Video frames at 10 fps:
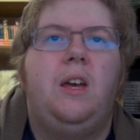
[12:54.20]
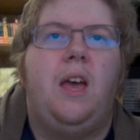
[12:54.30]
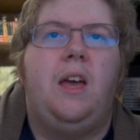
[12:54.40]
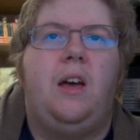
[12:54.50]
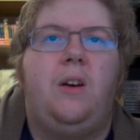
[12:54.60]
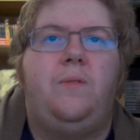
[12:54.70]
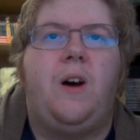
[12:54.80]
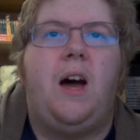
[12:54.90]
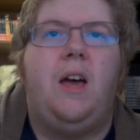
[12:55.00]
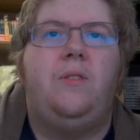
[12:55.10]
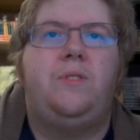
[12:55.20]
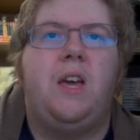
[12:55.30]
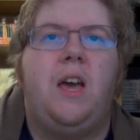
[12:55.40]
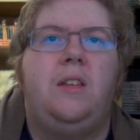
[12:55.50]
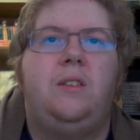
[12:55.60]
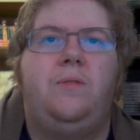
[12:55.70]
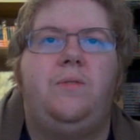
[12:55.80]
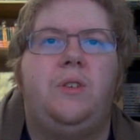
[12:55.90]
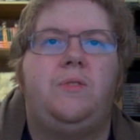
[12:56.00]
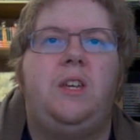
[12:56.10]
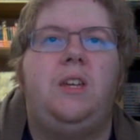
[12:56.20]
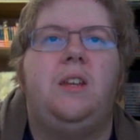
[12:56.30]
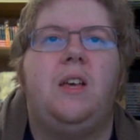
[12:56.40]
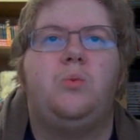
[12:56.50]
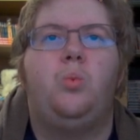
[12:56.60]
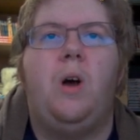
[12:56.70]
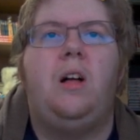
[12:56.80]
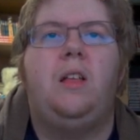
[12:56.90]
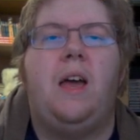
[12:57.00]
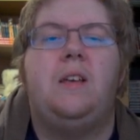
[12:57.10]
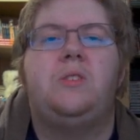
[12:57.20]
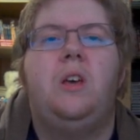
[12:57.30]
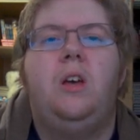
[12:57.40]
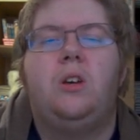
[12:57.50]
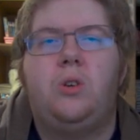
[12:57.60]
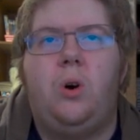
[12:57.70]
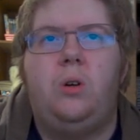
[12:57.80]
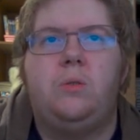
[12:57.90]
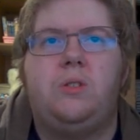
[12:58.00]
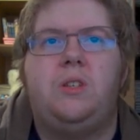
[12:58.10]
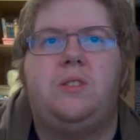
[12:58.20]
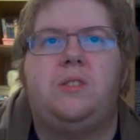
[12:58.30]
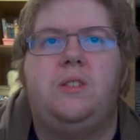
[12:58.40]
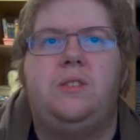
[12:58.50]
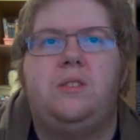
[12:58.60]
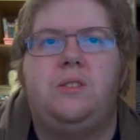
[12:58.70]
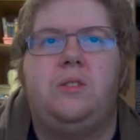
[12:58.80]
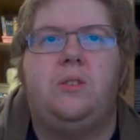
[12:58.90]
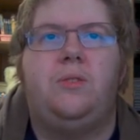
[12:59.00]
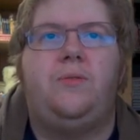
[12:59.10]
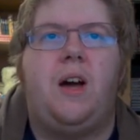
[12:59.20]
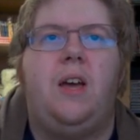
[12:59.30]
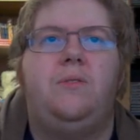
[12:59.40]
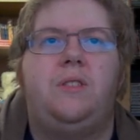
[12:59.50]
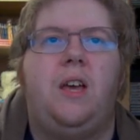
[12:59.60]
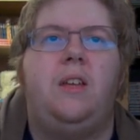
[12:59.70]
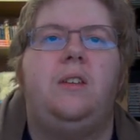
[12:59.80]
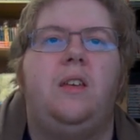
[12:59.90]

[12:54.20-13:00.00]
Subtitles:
5, 10, then 15, as well as cold resistance, 0, 5, 10,